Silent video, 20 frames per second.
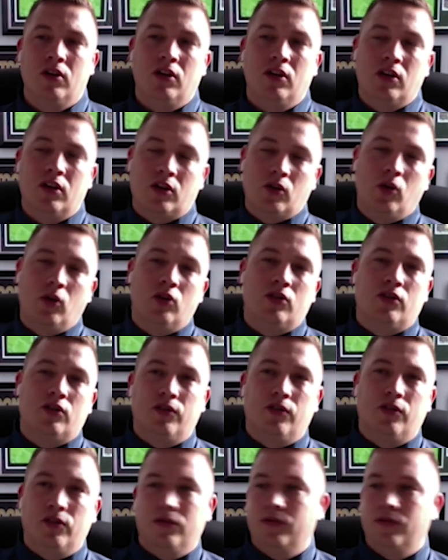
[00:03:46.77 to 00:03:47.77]
it
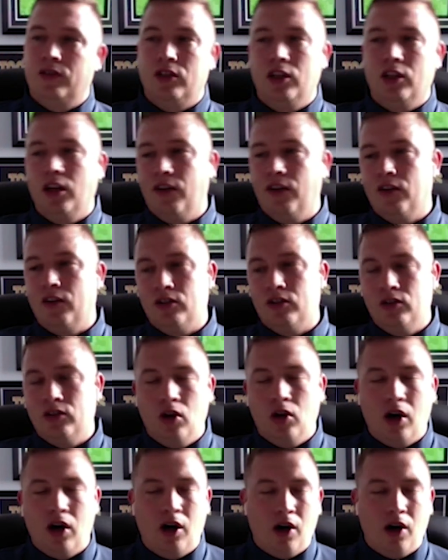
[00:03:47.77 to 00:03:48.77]
goes, you never
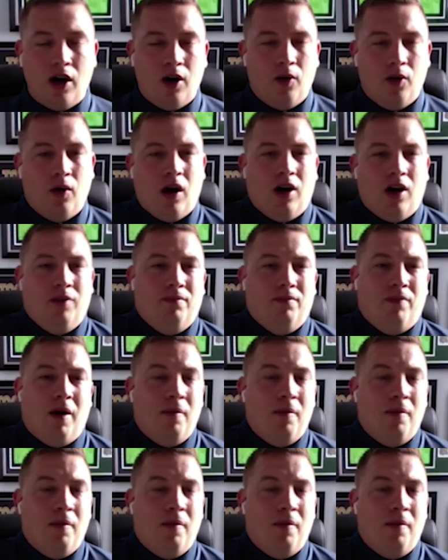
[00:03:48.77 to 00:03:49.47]
know,